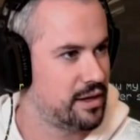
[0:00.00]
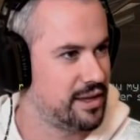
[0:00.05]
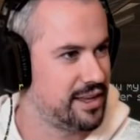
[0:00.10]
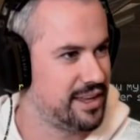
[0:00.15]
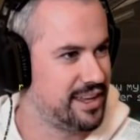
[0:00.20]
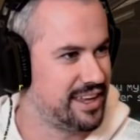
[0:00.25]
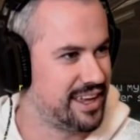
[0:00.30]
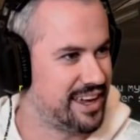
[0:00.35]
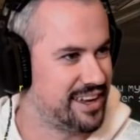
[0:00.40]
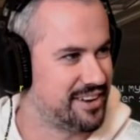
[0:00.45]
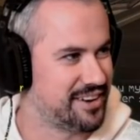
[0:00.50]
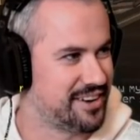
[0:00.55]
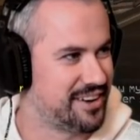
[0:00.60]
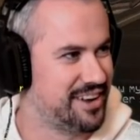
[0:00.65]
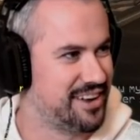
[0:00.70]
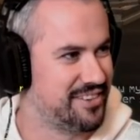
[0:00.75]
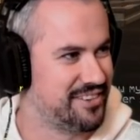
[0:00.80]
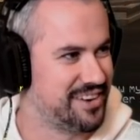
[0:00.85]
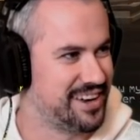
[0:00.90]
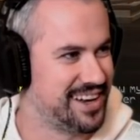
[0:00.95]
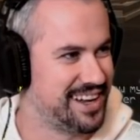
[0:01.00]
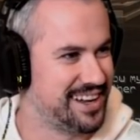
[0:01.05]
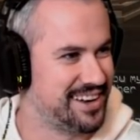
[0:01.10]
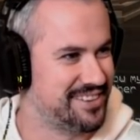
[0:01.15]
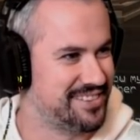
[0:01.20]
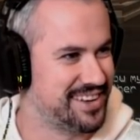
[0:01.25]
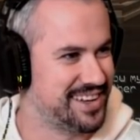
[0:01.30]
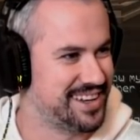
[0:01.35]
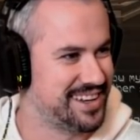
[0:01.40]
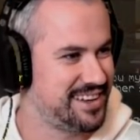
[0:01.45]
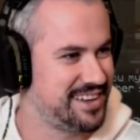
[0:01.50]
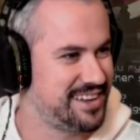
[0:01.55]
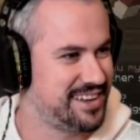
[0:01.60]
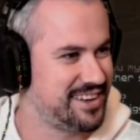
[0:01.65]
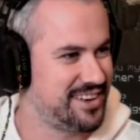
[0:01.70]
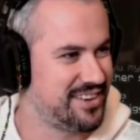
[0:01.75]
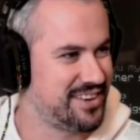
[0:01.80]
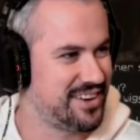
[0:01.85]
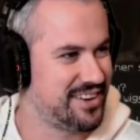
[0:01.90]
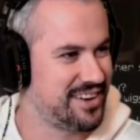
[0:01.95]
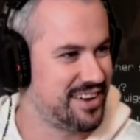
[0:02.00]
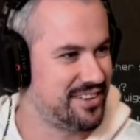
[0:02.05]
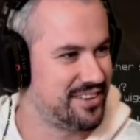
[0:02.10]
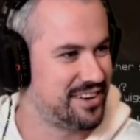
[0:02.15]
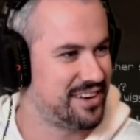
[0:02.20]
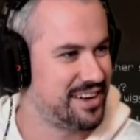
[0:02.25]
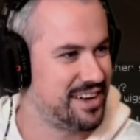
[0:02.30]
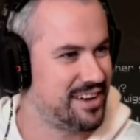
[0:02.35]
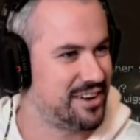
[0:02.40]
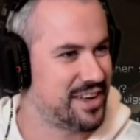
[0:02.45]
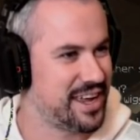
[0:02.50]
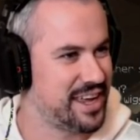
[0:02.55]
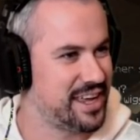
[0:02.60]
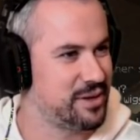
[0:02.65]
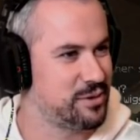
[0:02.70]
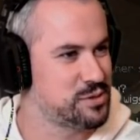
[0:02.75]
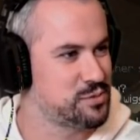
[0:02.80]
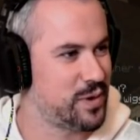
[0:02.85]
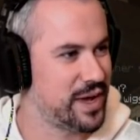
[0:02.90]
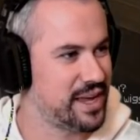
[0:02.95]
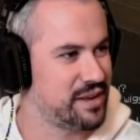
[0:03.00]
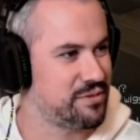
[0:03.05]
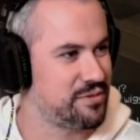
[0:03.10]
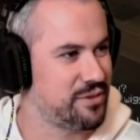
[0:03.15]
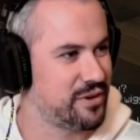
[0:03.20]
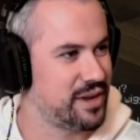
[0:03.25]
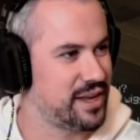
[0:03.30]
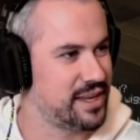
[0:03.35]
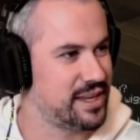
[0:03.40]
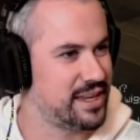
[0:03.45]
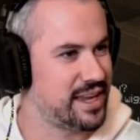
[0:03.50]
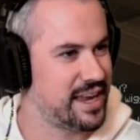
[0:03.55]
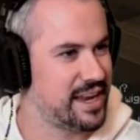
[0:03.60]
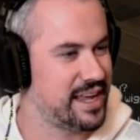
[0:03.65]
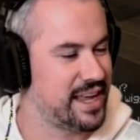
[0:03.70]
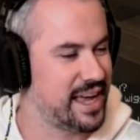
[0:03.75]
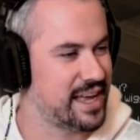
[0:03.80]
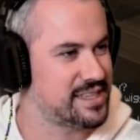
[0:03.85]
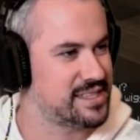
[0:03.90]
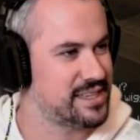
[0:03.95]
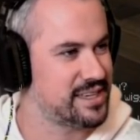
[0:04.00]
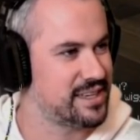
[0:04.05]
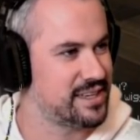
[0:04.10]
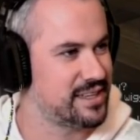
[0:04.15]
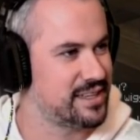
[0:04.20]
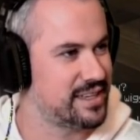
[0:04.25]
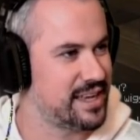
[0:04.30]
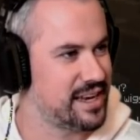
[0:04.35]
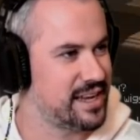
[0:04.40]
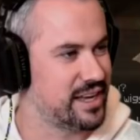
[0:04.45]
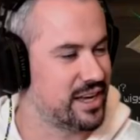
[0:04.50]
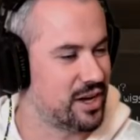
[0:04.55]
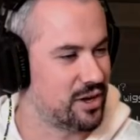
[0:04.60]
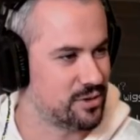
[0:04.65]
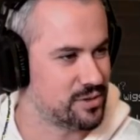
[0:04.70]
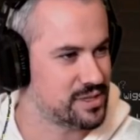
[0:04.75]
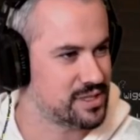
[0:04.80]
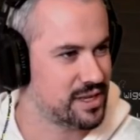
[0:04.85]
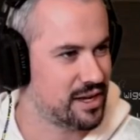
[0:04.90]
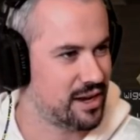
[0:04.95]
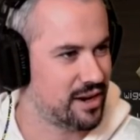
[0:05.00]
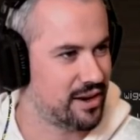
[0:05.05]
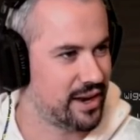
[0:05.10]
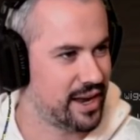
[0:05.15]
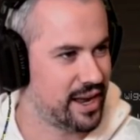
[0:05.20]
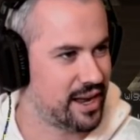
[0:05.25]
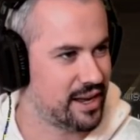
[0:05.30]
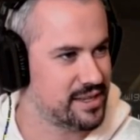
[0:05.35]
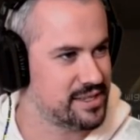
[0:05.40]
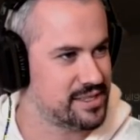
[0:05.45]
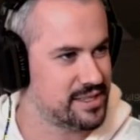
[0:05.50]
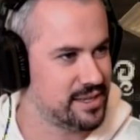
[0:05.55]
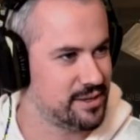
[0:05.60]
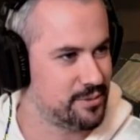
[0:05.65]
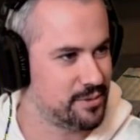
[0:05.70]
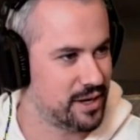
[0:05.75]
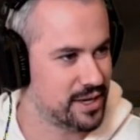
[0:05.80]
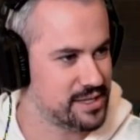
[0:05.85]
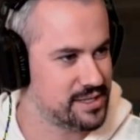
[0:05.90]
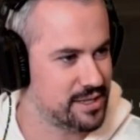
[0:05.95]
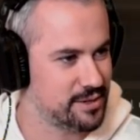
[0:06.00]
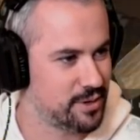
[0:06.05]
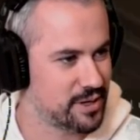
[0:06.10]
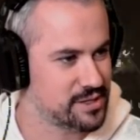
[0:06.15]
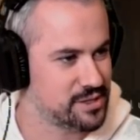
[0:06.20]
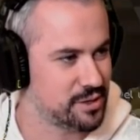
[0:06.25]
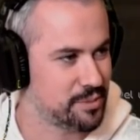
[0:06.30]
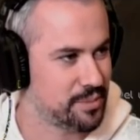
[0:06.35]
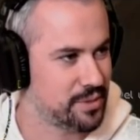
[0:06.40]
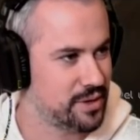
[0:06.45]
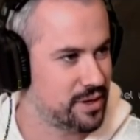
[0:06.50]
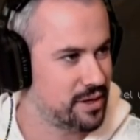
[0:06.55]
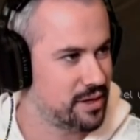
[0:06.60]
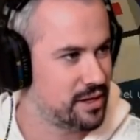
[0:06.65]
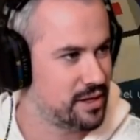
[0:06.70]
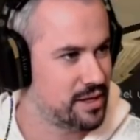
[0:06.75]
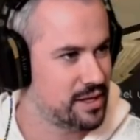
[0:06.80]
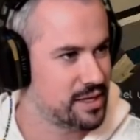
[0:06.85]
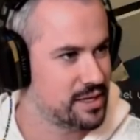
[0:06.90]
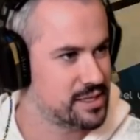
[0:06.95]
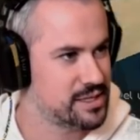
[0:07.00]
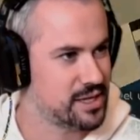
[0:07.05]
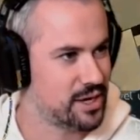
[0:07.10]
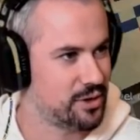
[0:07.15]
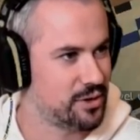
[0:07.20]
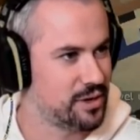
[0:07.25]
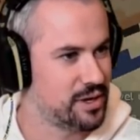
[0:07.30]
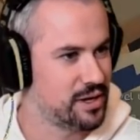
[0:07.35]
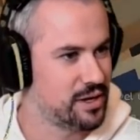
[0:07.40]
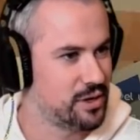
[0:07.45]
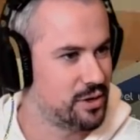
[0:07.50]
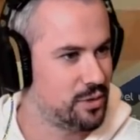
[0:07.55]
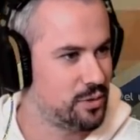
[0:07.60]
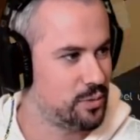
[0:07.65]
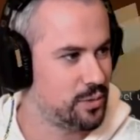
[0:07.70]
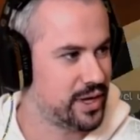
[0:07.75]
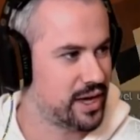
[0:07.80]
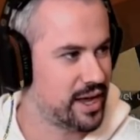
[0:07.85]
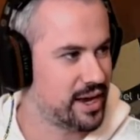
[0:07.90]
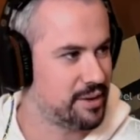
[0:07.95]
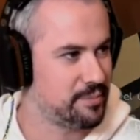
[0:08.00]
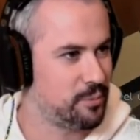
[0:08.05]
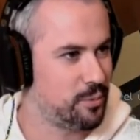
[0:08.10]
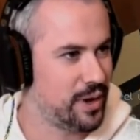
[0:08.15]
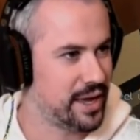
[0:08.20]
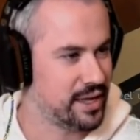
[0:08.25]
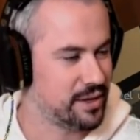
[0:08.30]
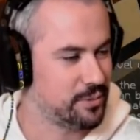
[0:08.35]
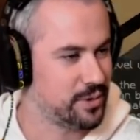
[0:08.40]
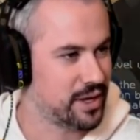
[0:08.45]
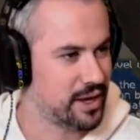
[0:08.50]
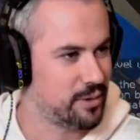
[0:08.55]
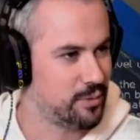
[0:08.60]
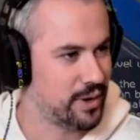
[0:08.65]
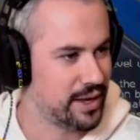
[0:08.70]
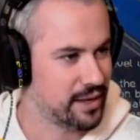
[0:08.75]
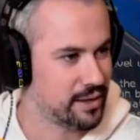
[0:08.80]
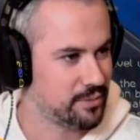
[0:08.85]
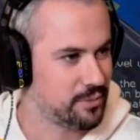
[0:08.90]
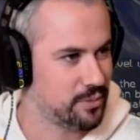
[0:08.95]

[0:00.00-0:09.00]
Yeah, you're gonna really love it. Go, go, go. Okay, he was waiting for it. Then he gets it. Then he goes. All right, I see. I see what's up. So we gotta wait. We gotta wait.